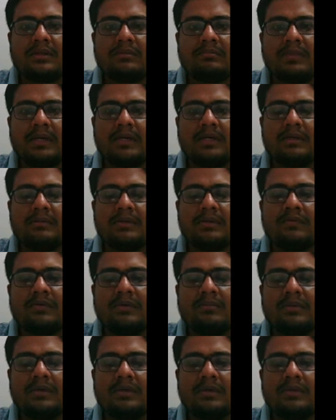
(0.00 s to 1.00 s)
pandemic will
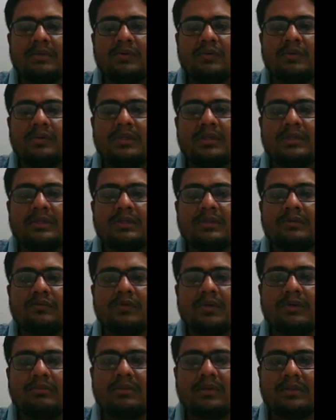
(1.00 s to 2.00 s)
be controlled in
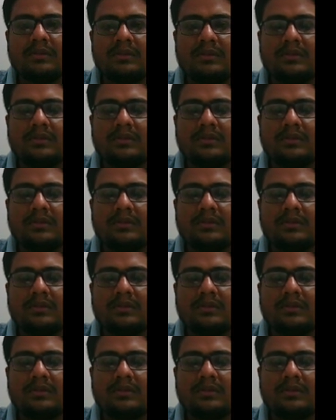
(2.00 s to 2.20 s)
1 month.